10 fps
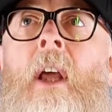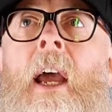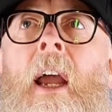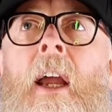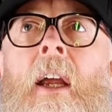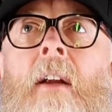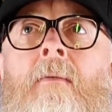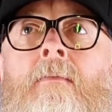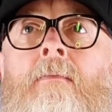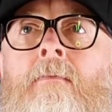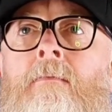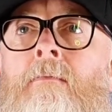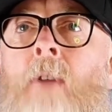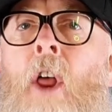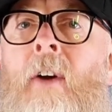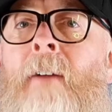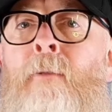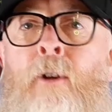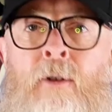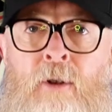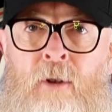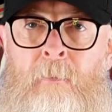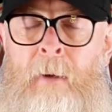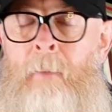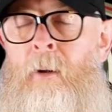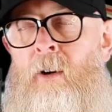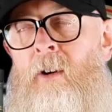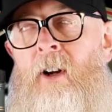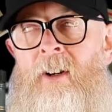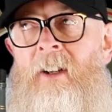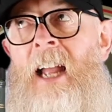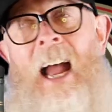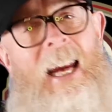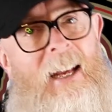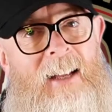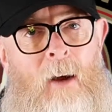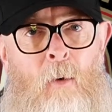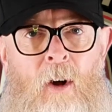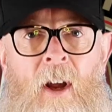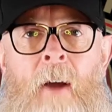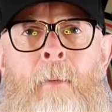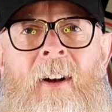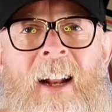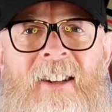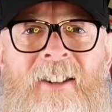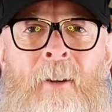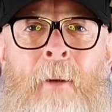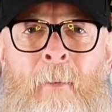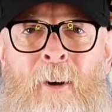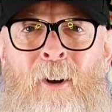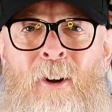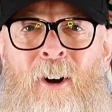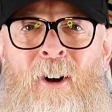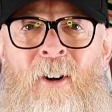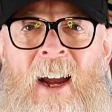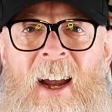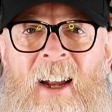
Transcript: other influencers, people who are, hate that word, but listen to people who are